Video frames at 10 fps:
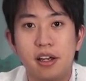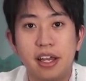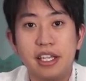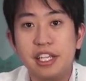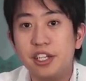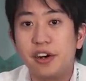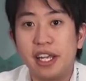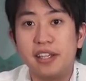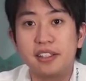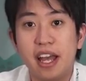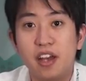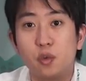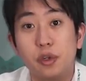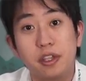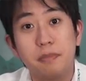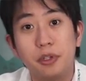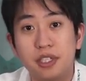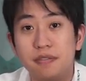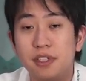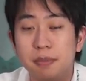An EDR-810 with a
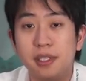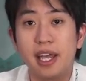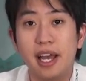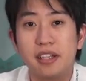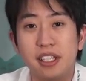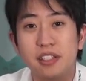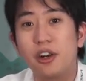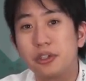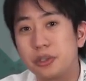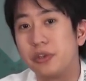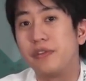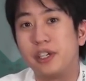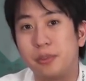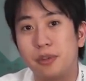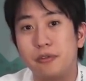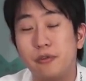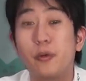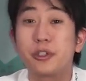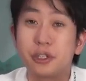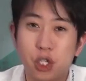built-in VPN is also available
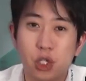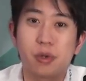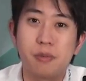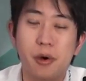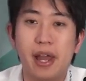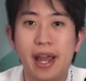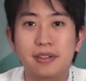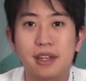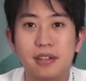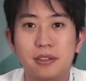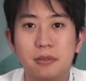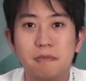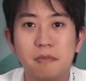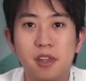for secure remote access.